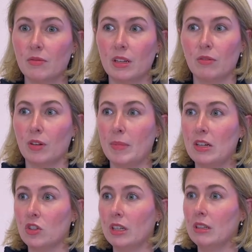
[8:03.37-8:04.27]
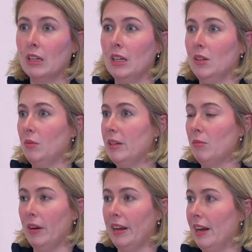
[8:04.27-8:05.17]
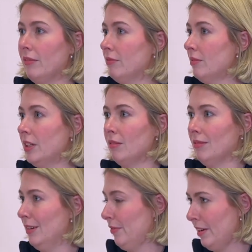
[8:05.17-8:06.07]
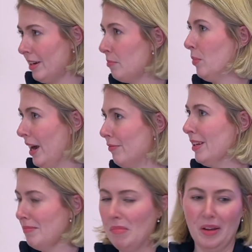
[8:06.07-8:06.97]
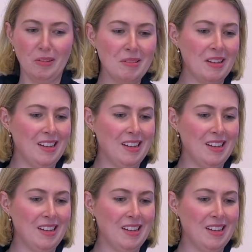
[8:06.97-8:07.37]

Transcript: information. We want to have, a very private model.